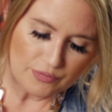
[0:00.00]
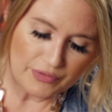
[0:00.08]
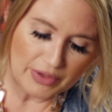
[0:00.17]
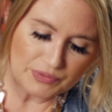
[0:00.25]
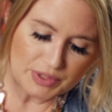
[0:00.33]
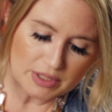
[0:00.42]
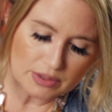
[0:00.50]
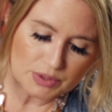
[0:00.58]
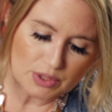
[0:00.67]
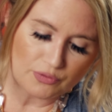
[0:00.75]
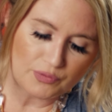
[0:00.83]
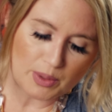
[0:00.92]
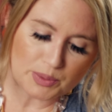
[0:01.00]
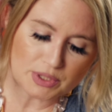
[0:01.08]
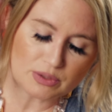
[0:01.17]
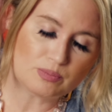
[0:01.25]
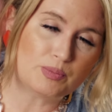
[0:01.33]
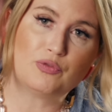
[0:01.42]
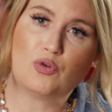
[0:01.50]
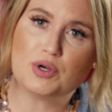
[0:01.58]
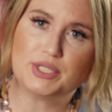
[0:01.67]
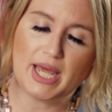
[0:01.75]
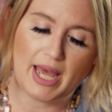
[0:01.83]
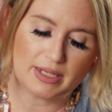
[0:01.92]
50 uh, so it was
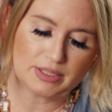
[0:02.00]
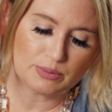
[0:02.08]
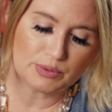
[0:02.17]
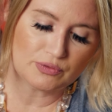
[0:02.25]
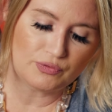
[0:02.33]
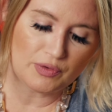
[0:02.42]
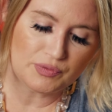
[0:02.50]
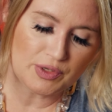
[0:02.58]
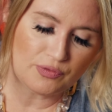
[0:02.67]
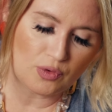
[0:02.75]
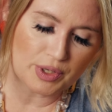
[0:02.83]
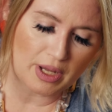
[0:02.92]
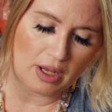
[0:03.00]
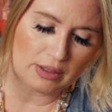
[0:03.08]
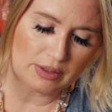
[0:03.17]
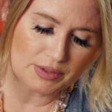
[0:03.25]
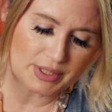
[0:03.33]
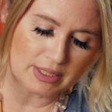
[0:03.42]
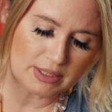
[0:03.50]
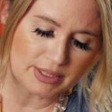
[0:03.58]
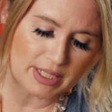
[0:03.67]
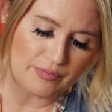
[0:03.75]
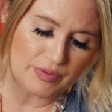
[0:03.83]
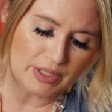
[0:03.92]
before tax it was
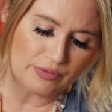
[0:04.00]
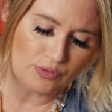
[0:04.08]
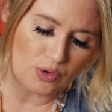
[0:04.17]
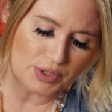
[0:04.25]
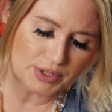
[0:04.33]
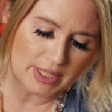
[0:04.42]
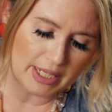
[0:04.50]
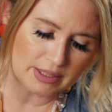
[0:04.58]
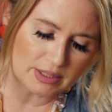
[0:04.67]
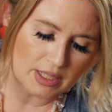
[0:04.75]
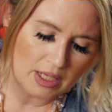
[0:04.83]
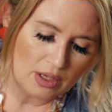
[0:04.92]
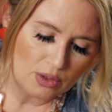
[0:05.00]
$54.74